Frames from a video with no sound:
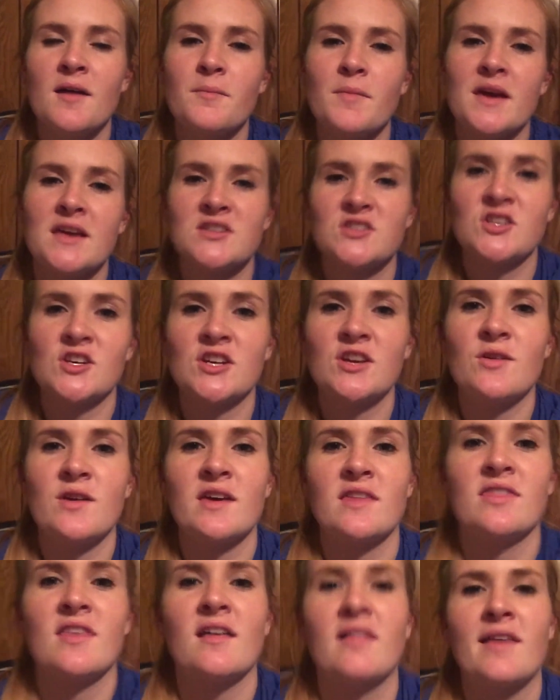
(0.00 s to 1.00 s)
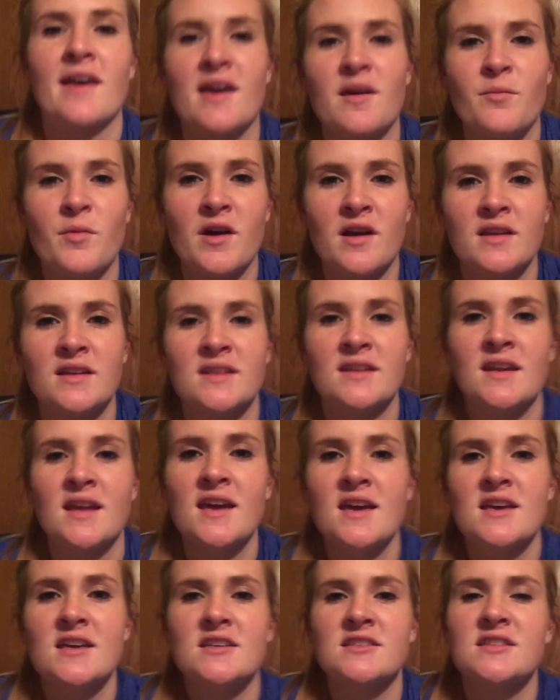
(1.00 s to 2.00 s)
Make sure you hit that like button,
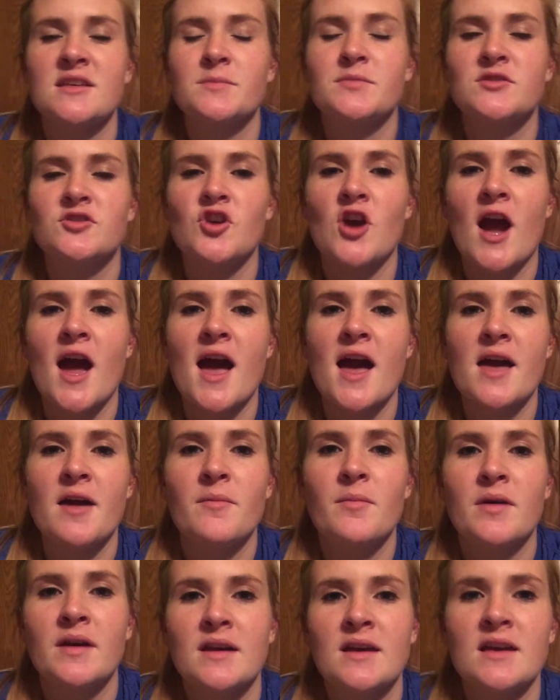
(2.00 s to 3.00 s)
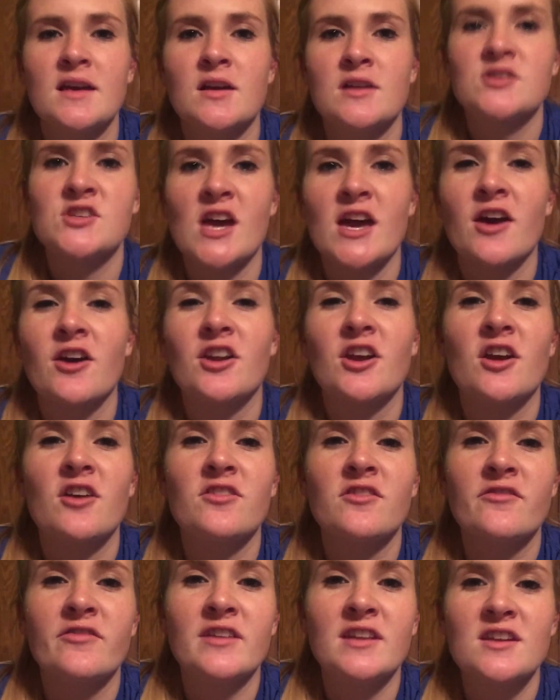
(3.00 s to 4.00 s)
subscribe, Check out our
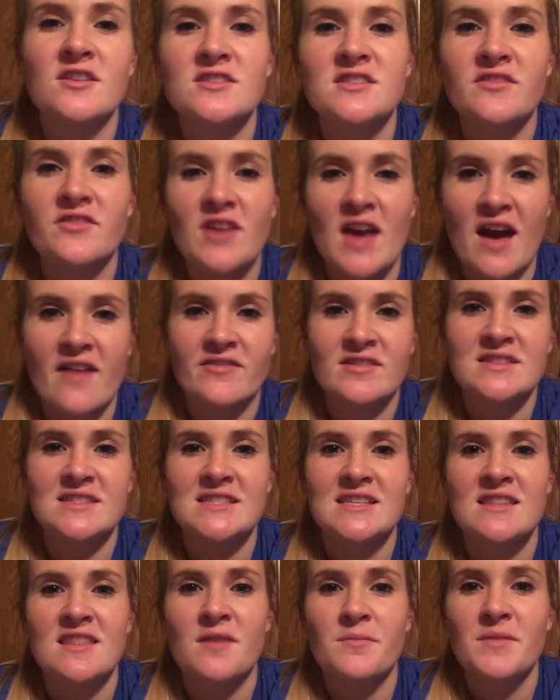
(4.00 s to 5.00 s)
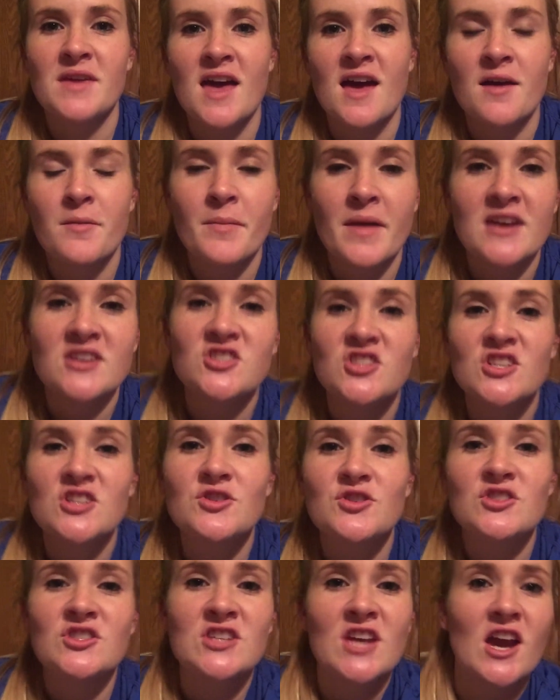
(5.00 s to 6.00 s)
other videos if you haven't seen them yet. Make sure
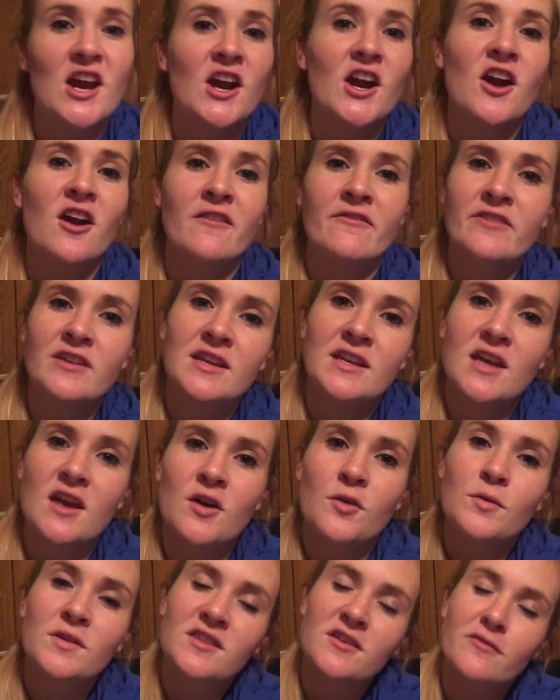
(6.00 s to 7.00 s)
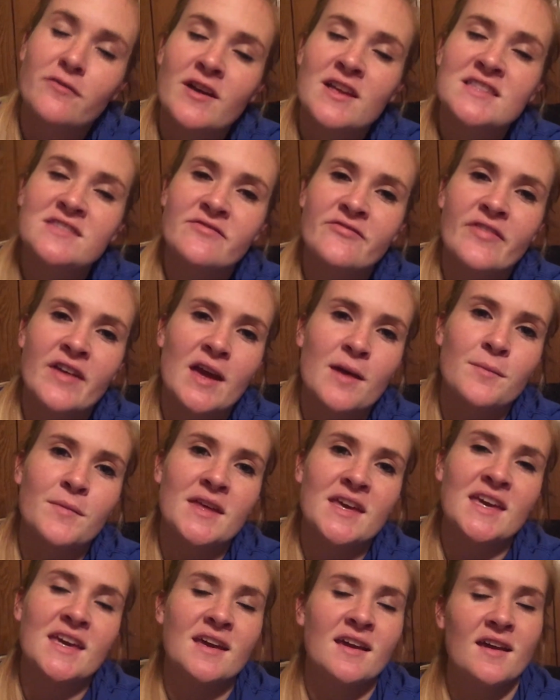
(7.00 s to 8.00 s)
you share our video with your friends and
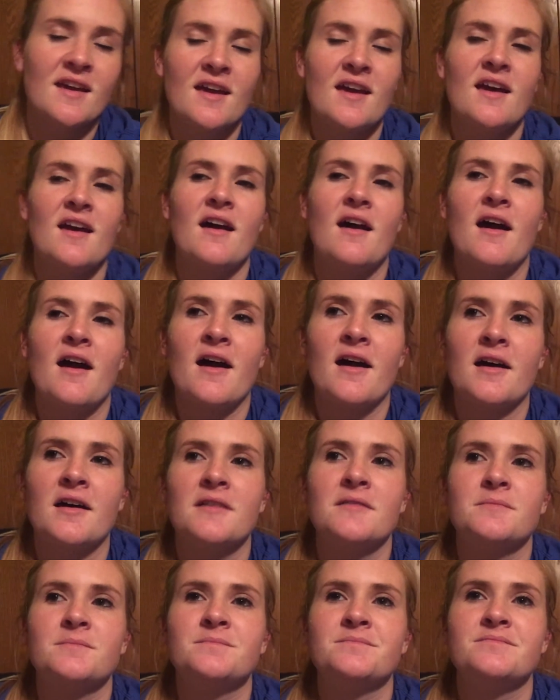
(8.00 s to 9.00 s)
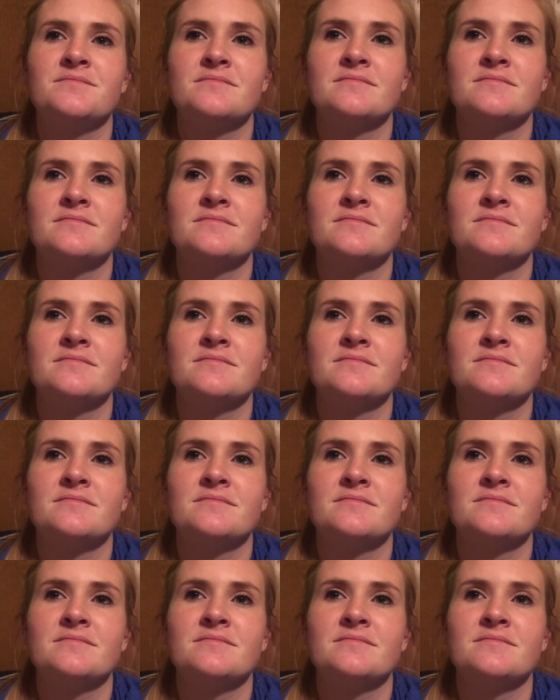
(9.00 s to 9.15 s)
family. Um,